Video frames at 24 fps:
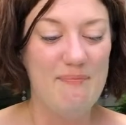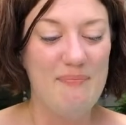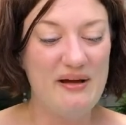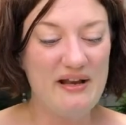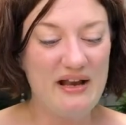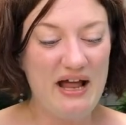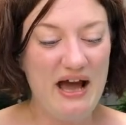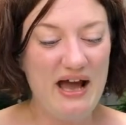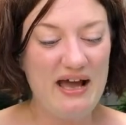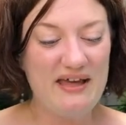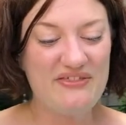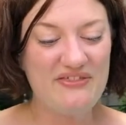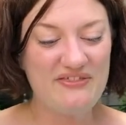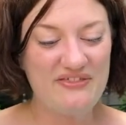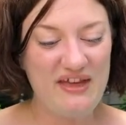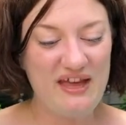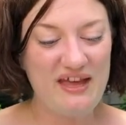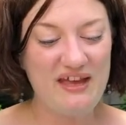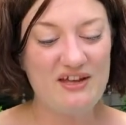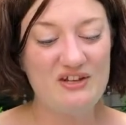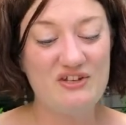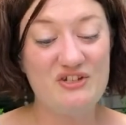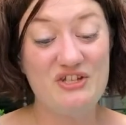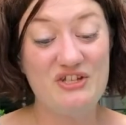"But I
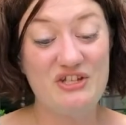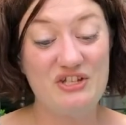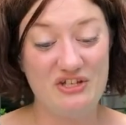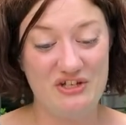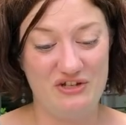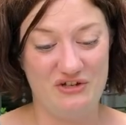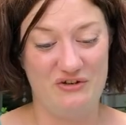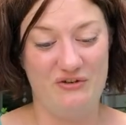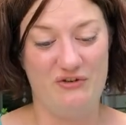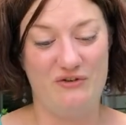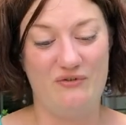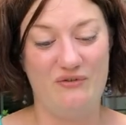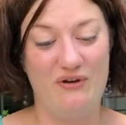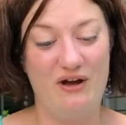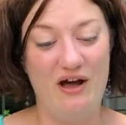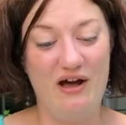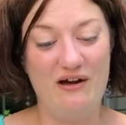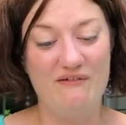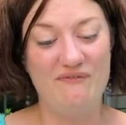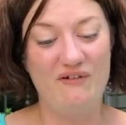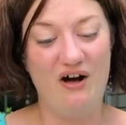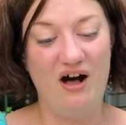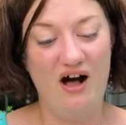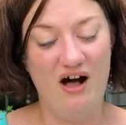think too
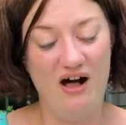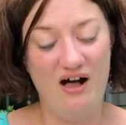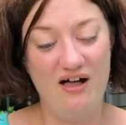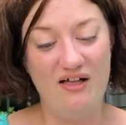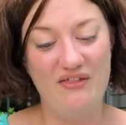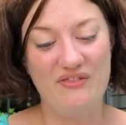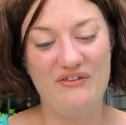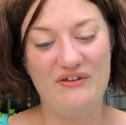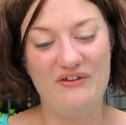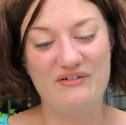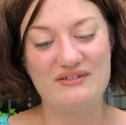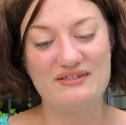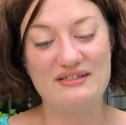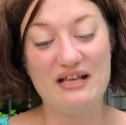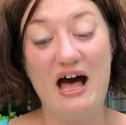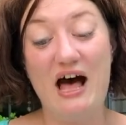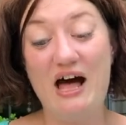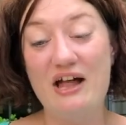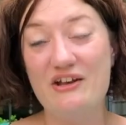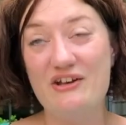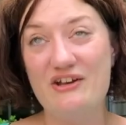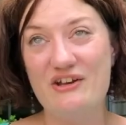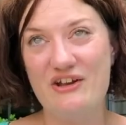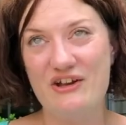of all those
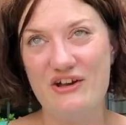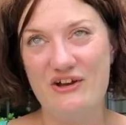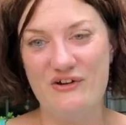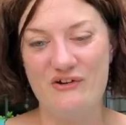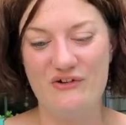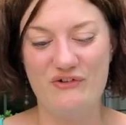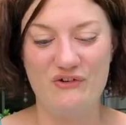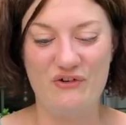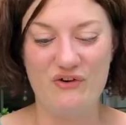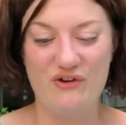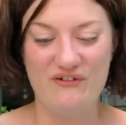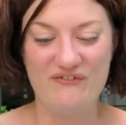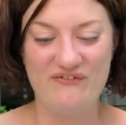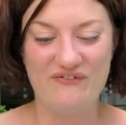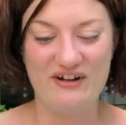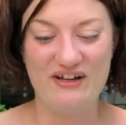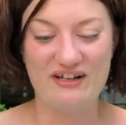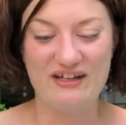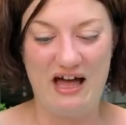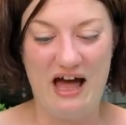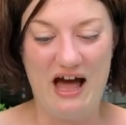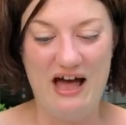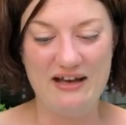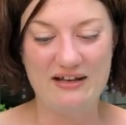unknown or
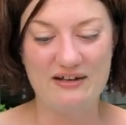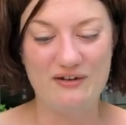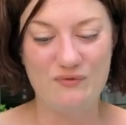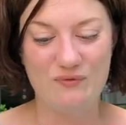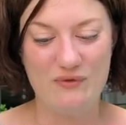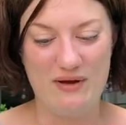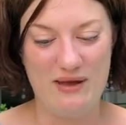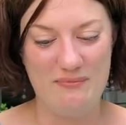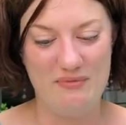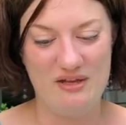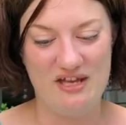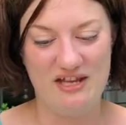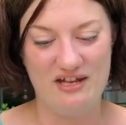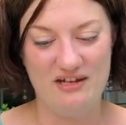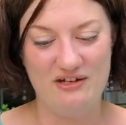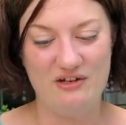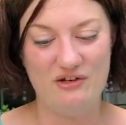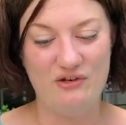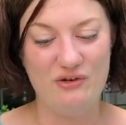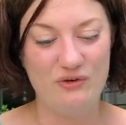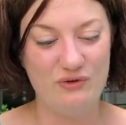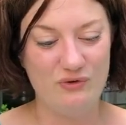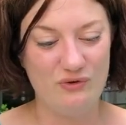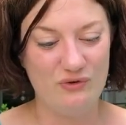forgotten women
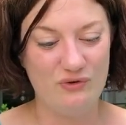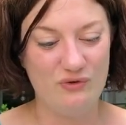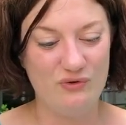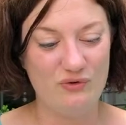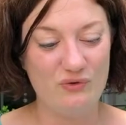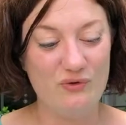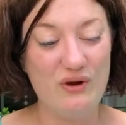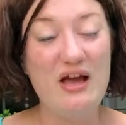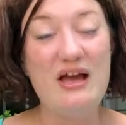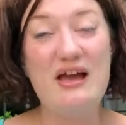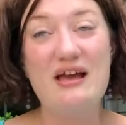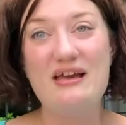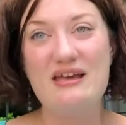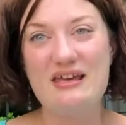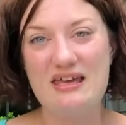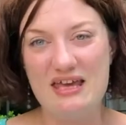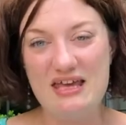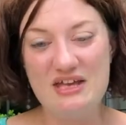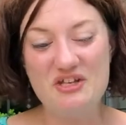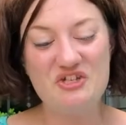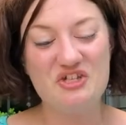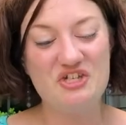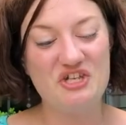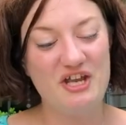who,
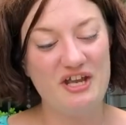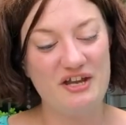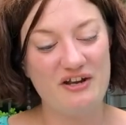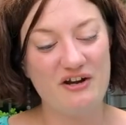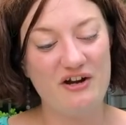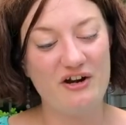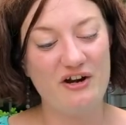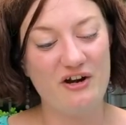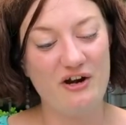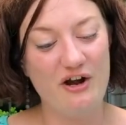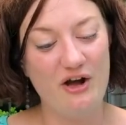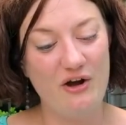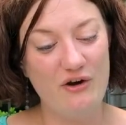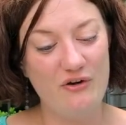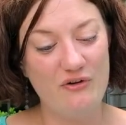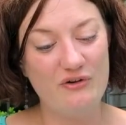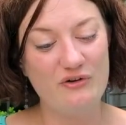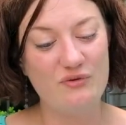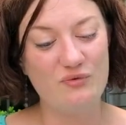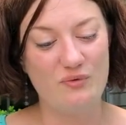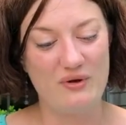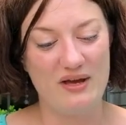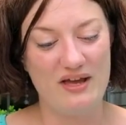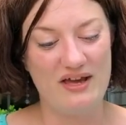each in her
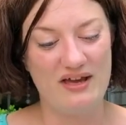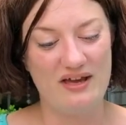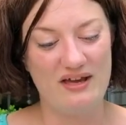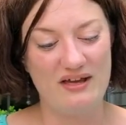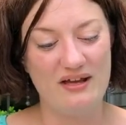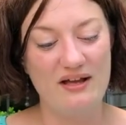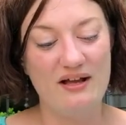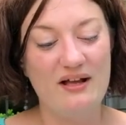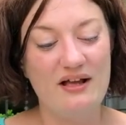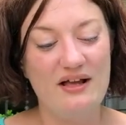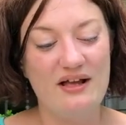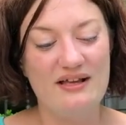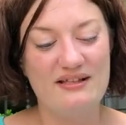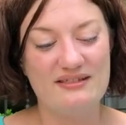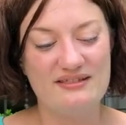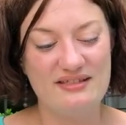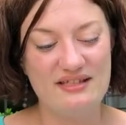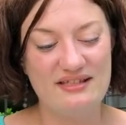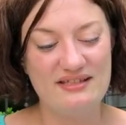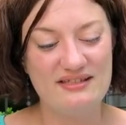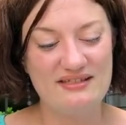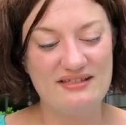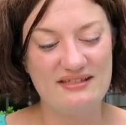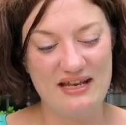own way,
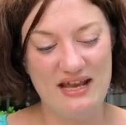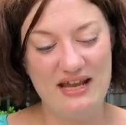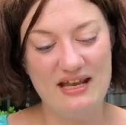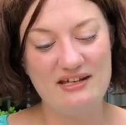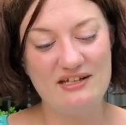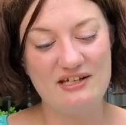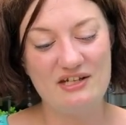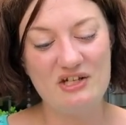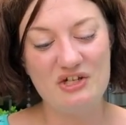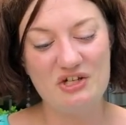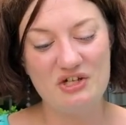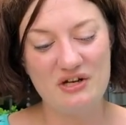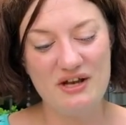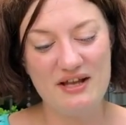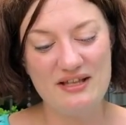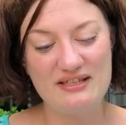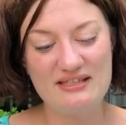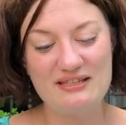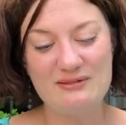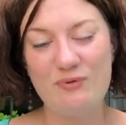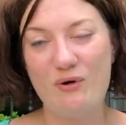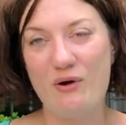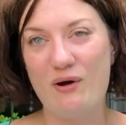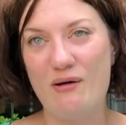sustained and
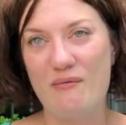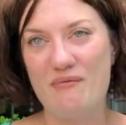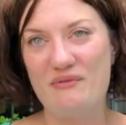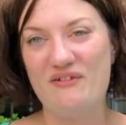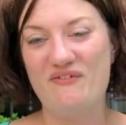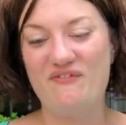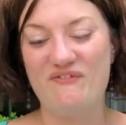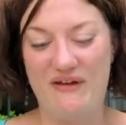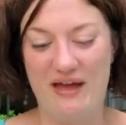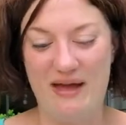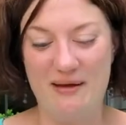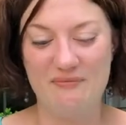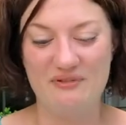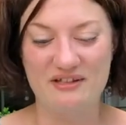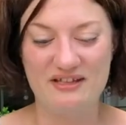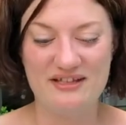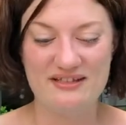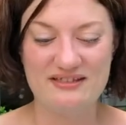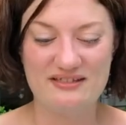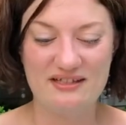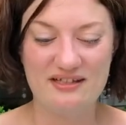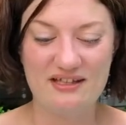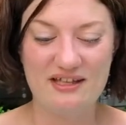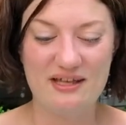transformed
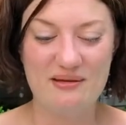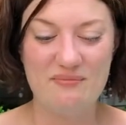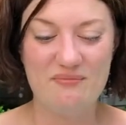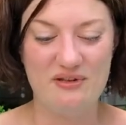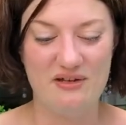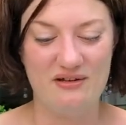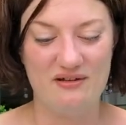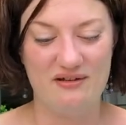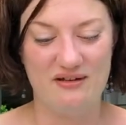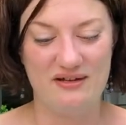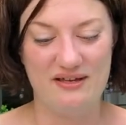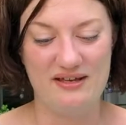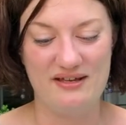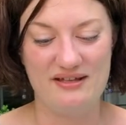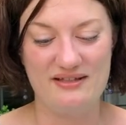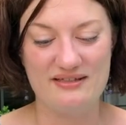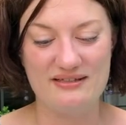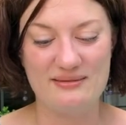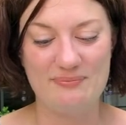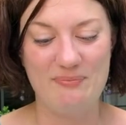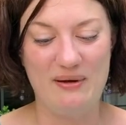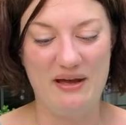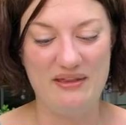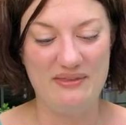families and
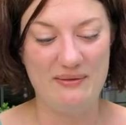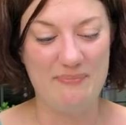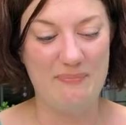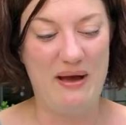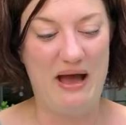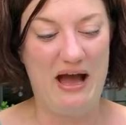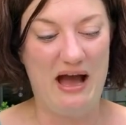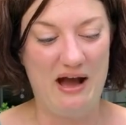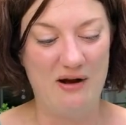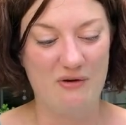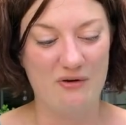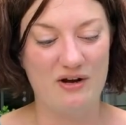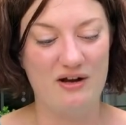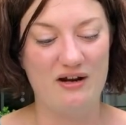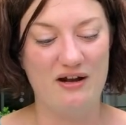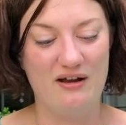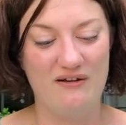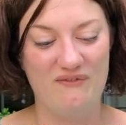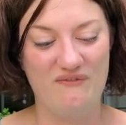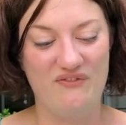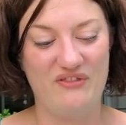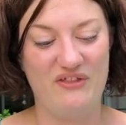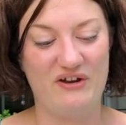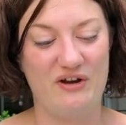communities by the power
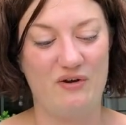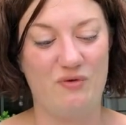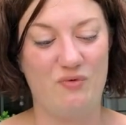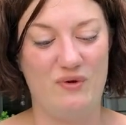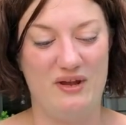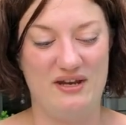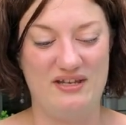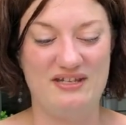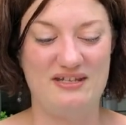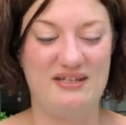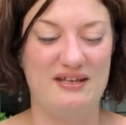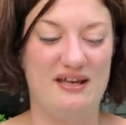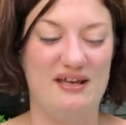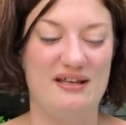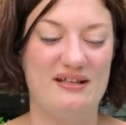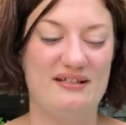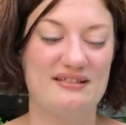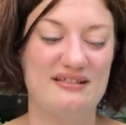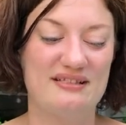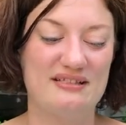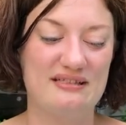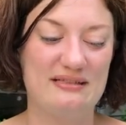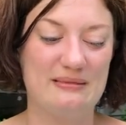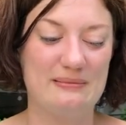of their
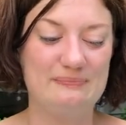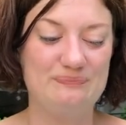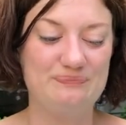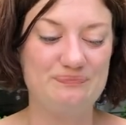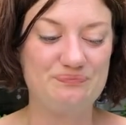witness."